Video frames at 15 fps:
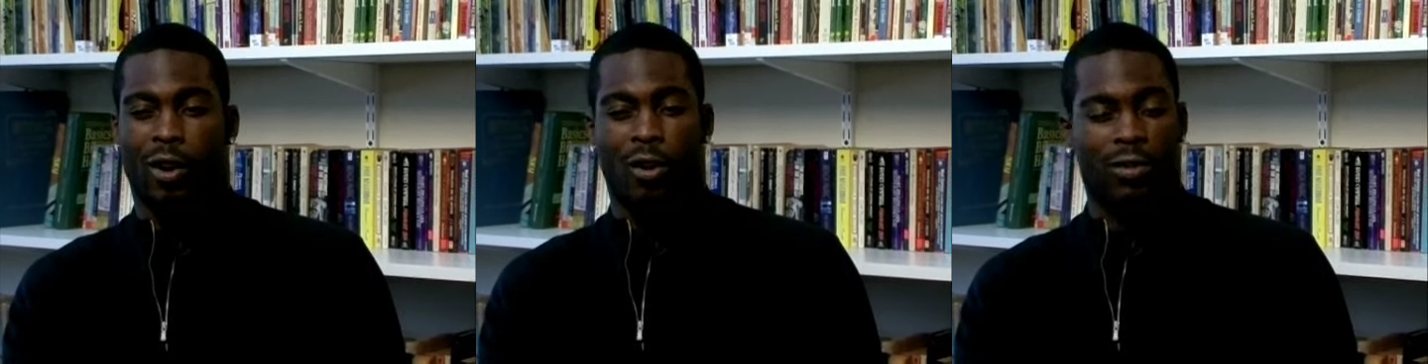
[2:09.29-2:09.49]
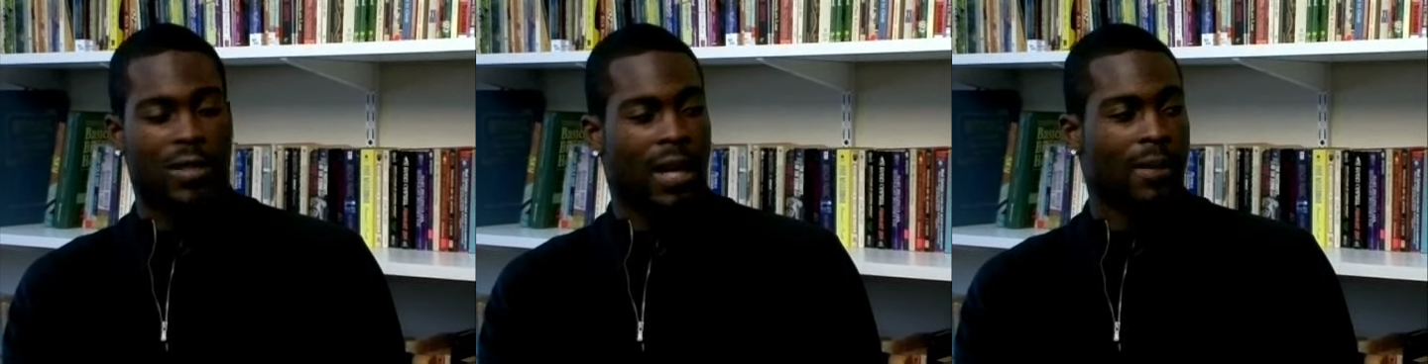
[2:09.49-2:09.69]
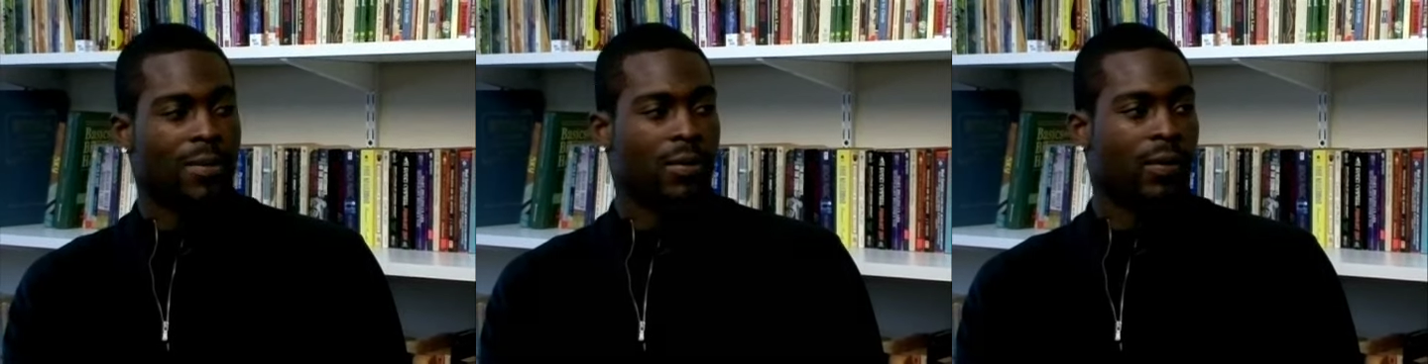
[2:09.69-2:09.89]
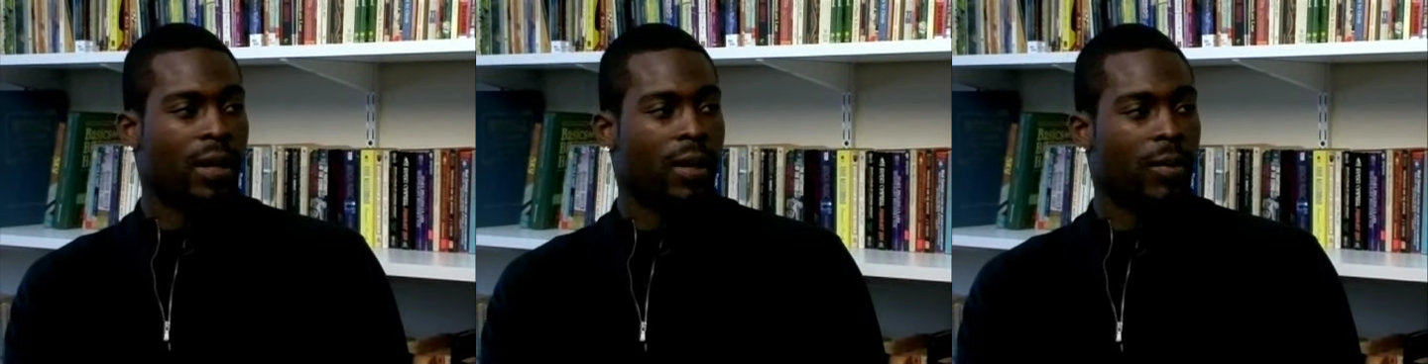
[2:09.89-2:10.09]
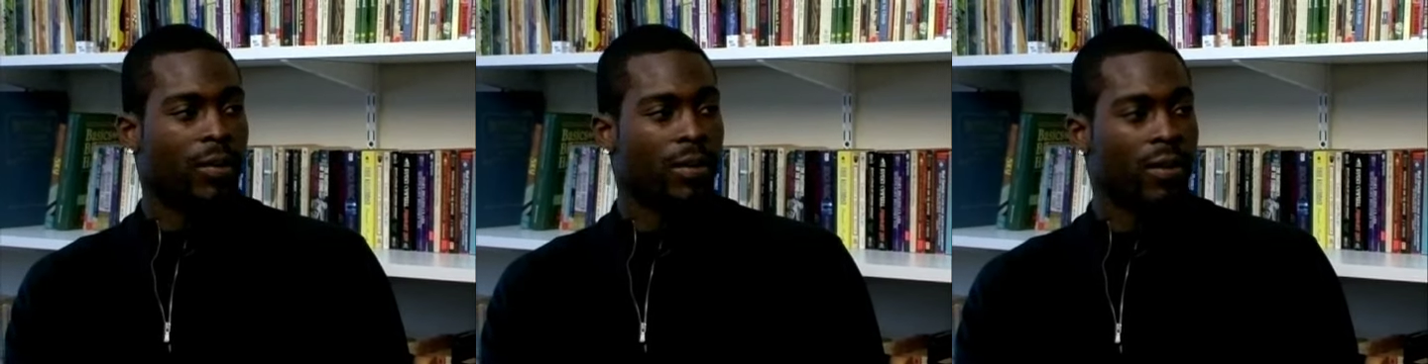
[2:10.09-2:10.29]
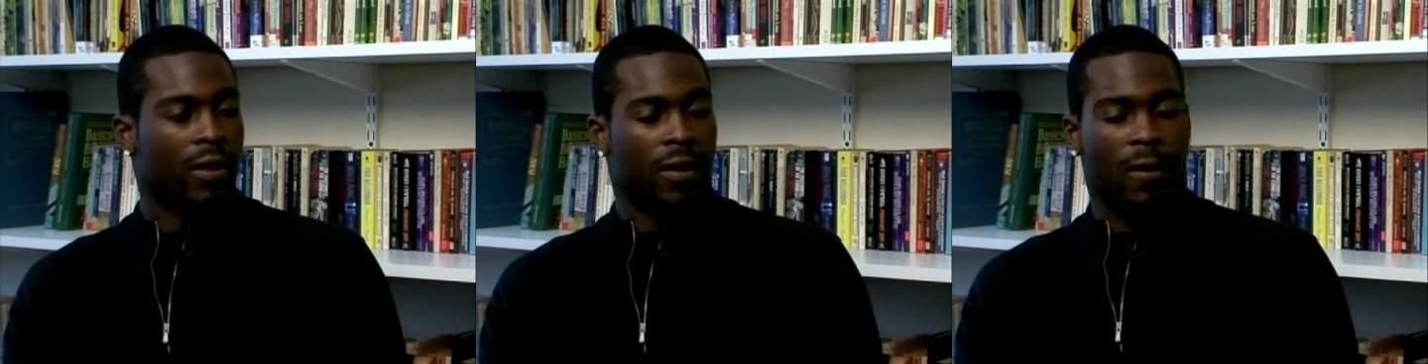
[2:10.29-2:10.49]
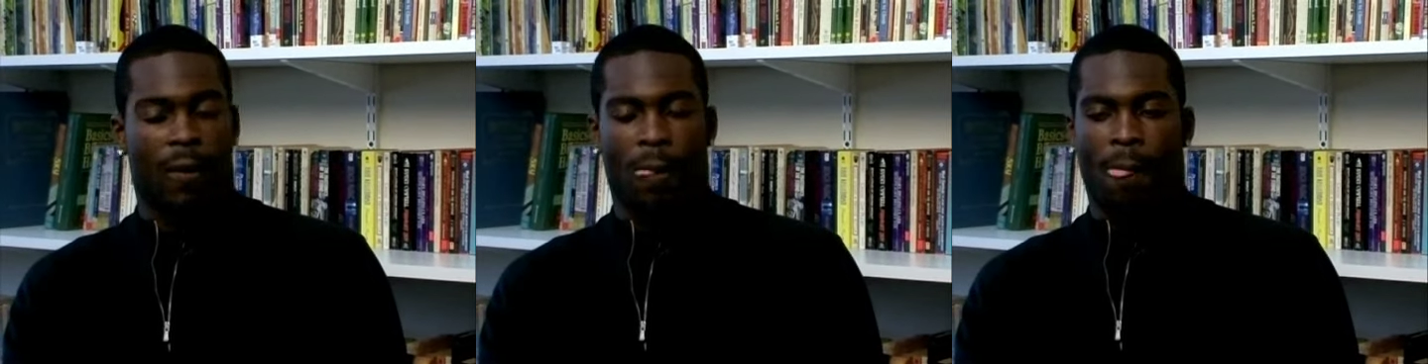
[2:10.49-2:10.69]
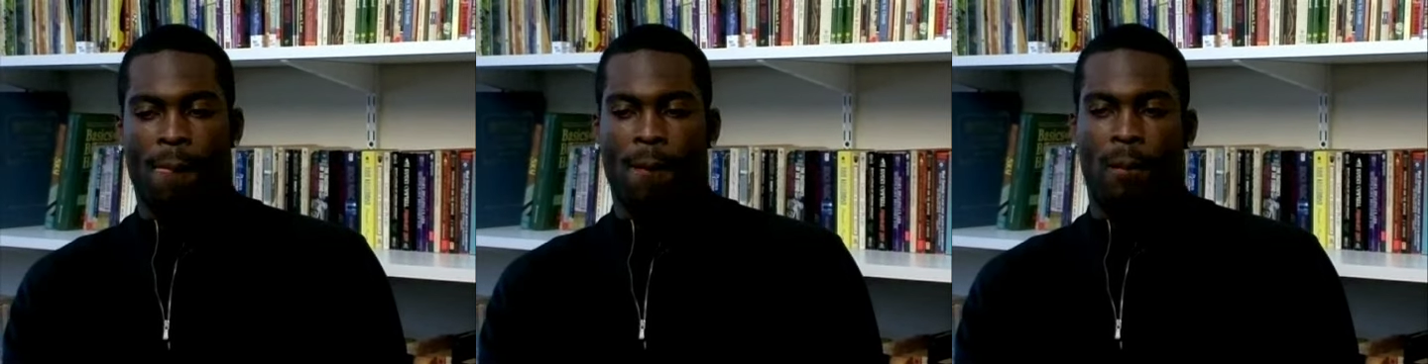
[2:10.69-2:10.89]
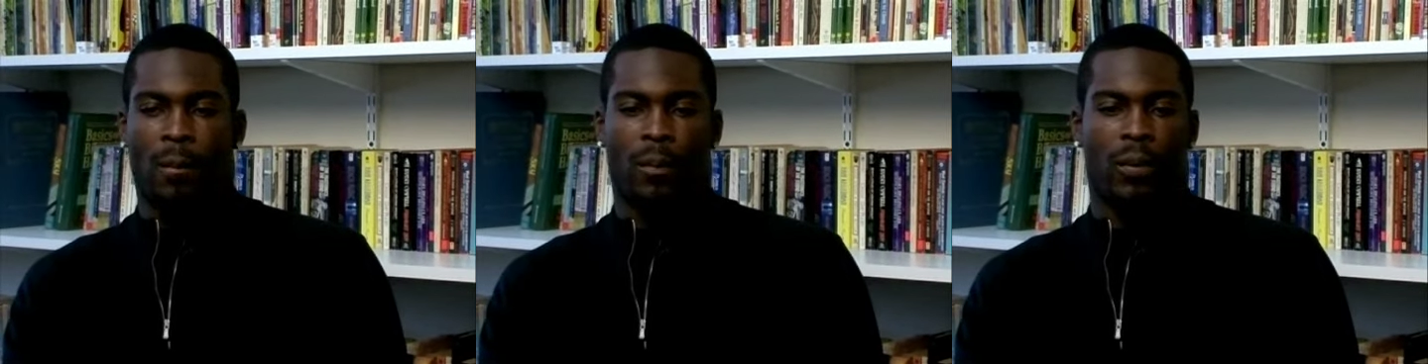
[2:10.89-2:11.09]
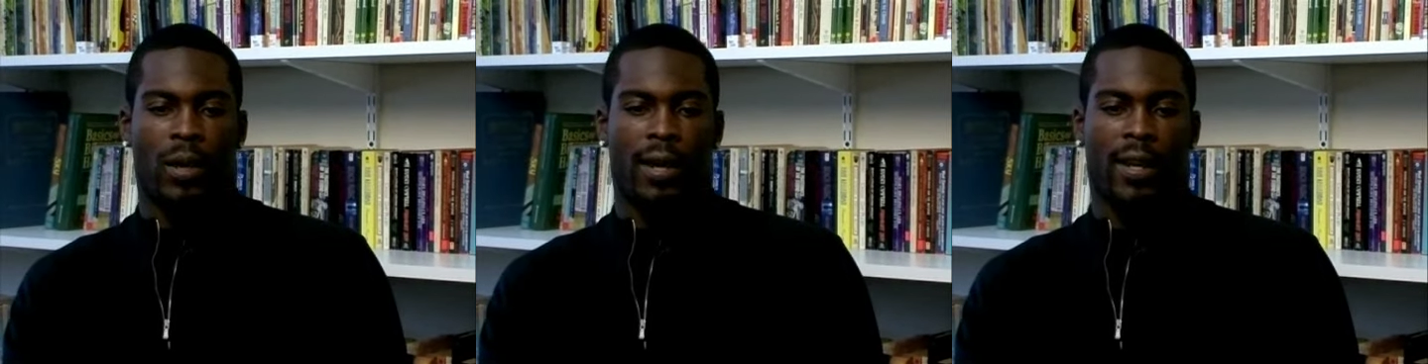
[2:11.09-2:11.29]
all types of animals
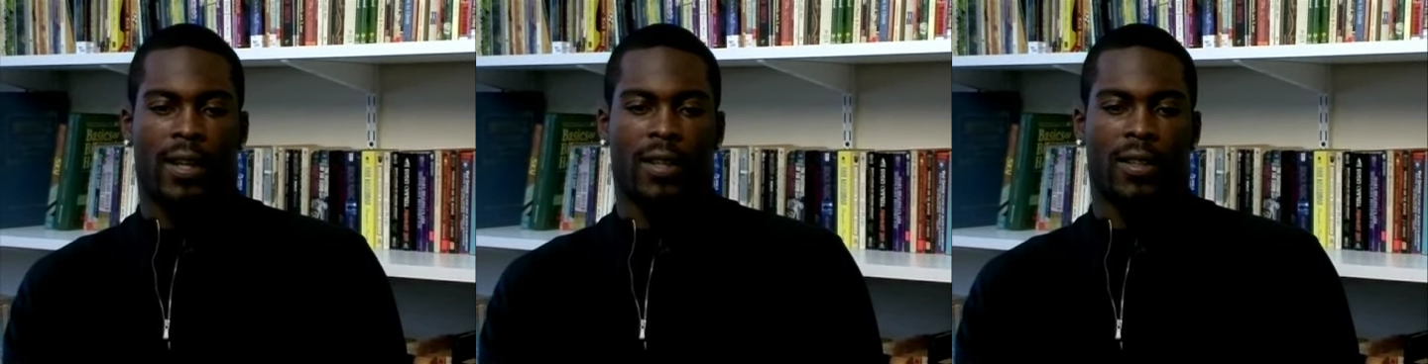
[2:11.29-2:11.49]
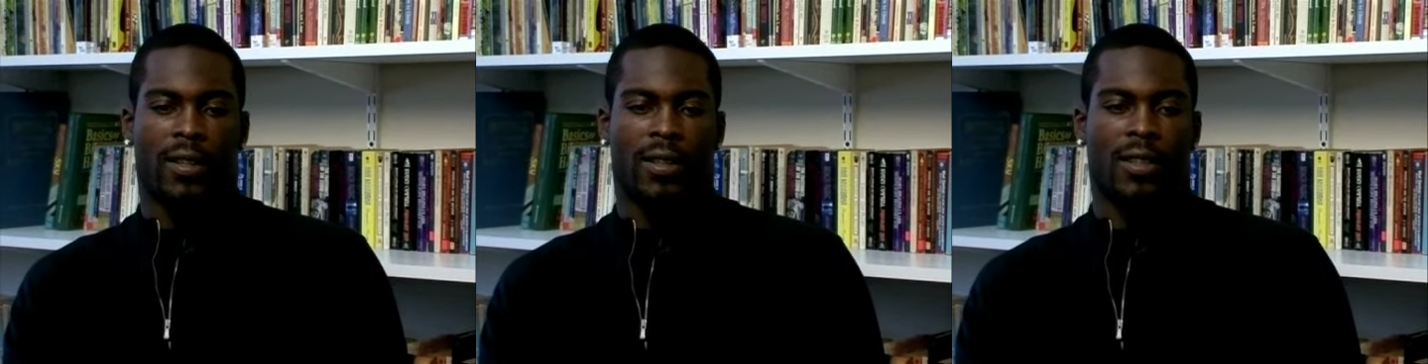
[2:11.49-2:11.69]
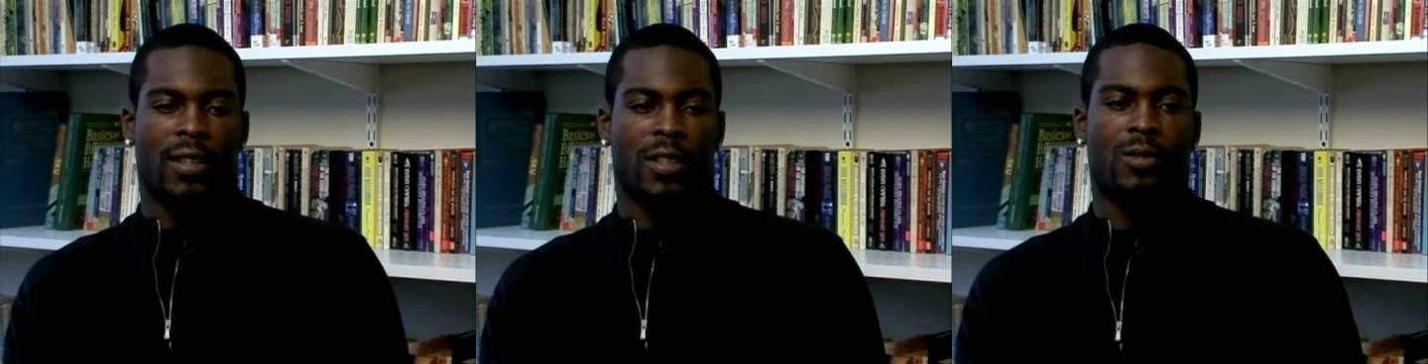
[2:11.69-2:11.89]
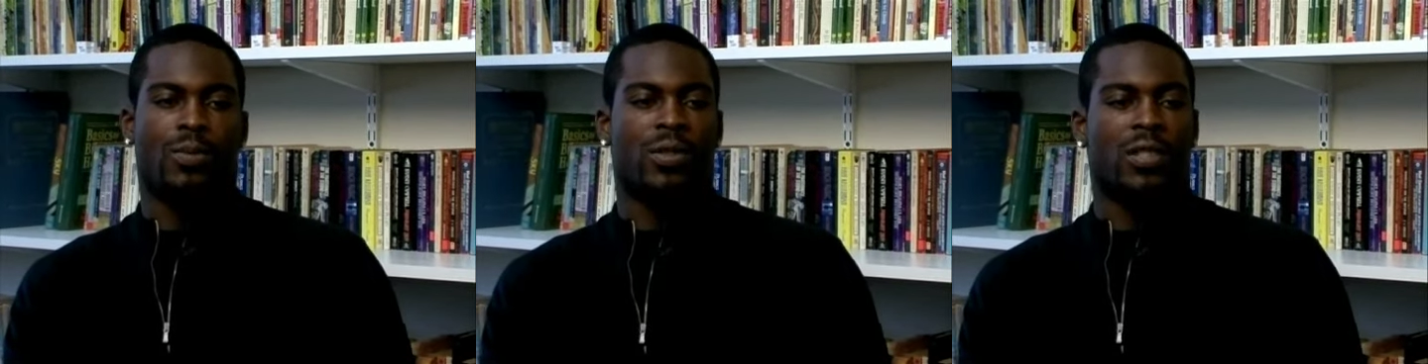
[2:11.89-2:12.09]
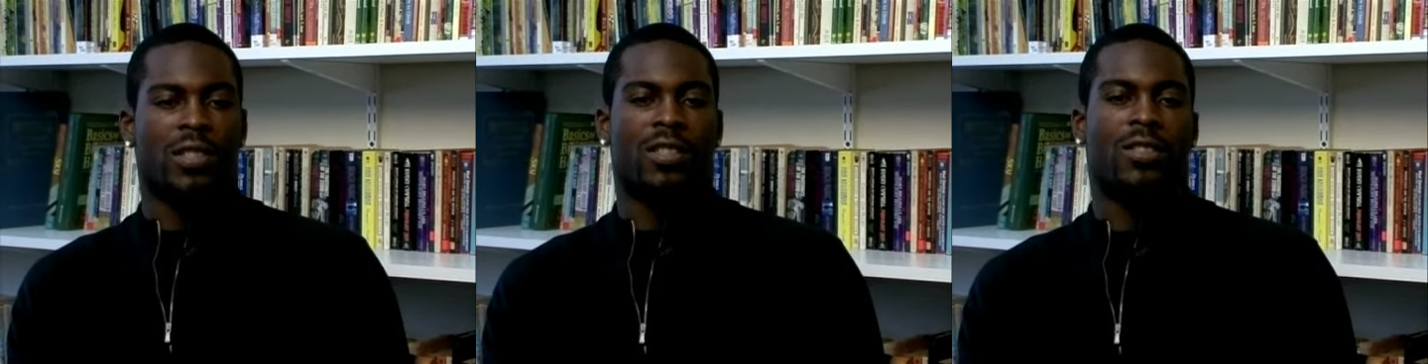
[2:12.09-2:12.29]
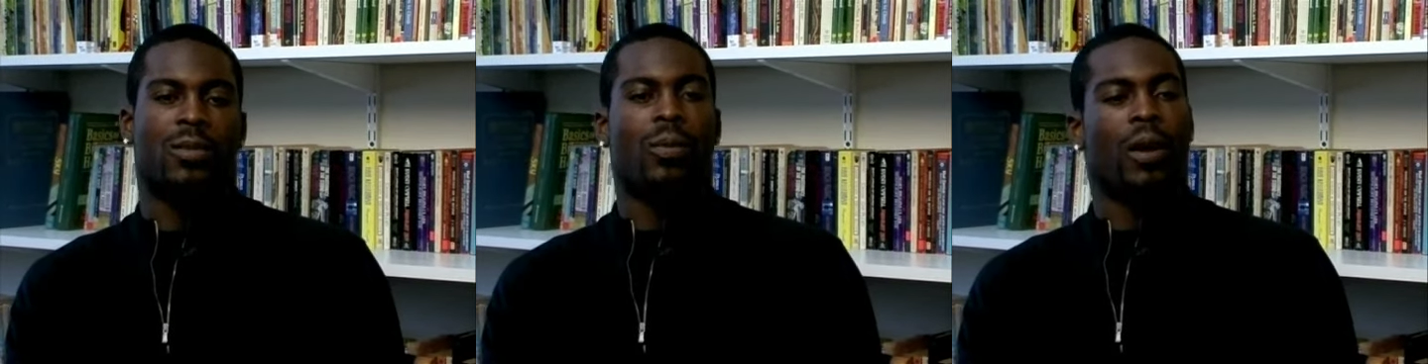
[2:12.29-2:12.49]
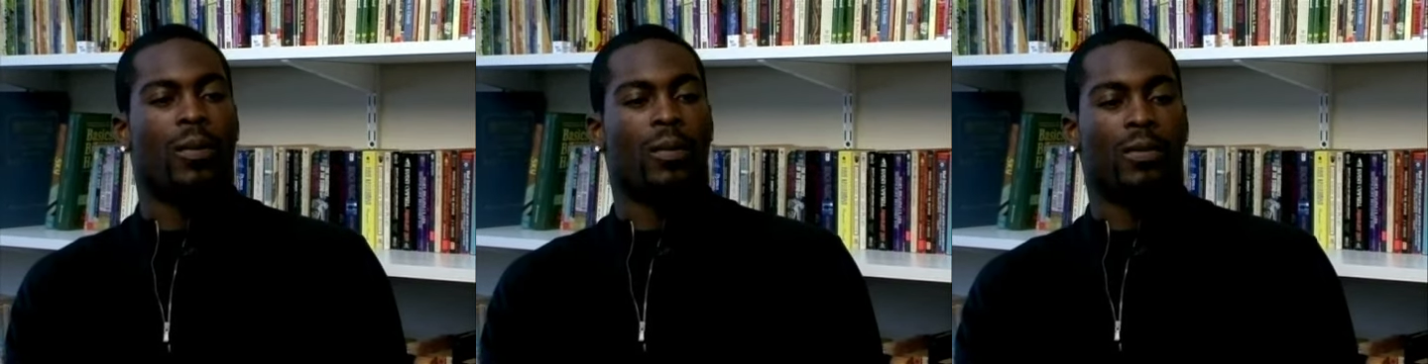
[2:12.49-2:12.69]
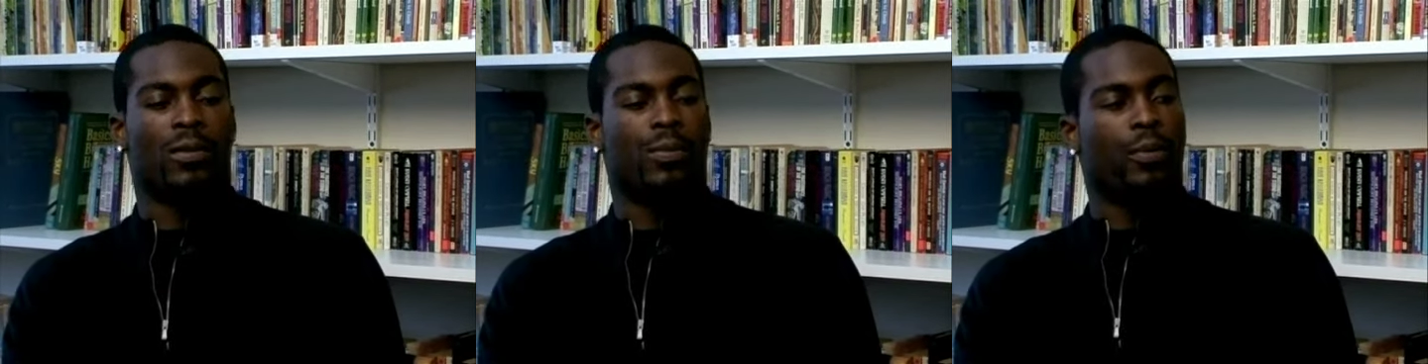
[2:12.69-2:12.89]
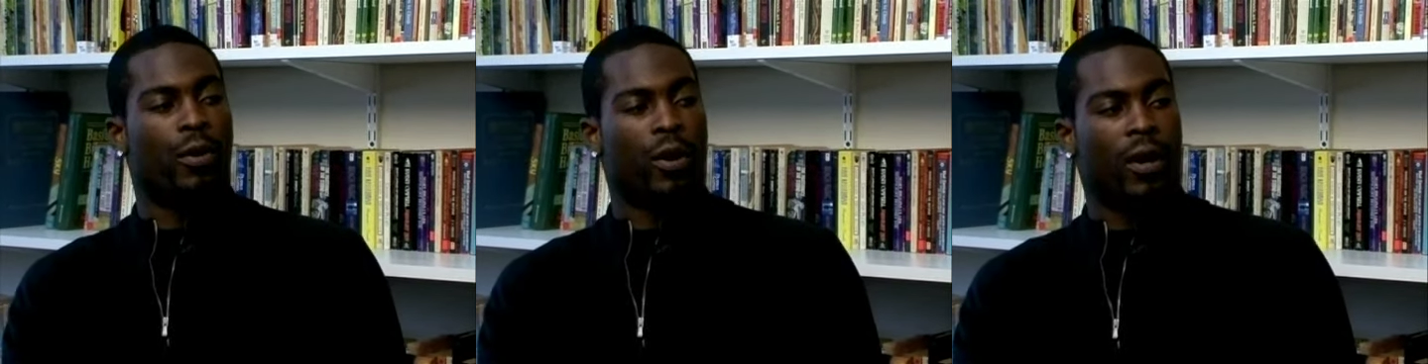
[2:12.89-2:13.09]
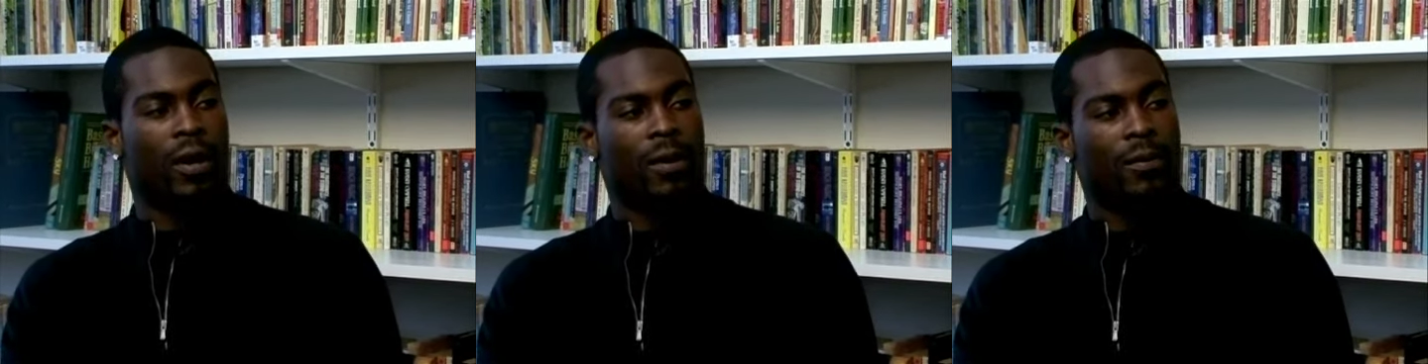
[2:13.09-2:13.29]
but this was just the way we was
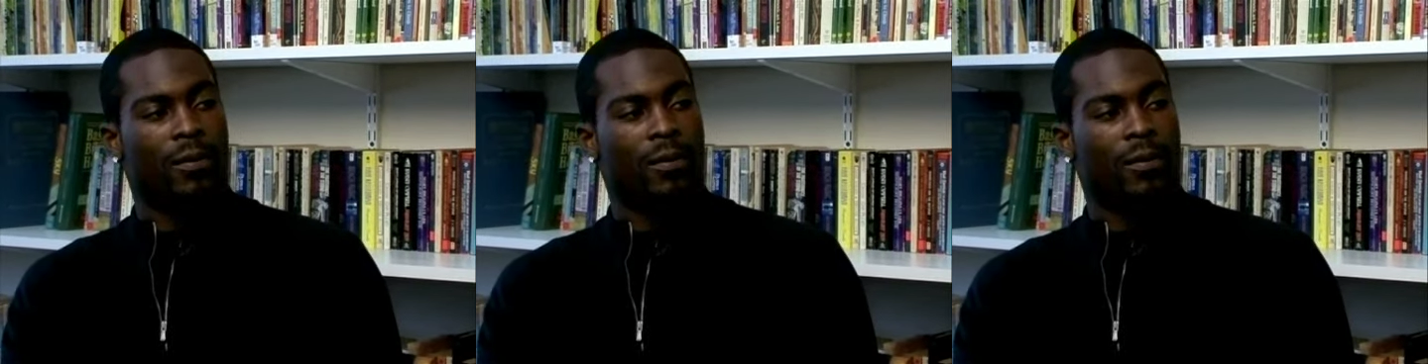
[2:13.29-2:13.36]
brought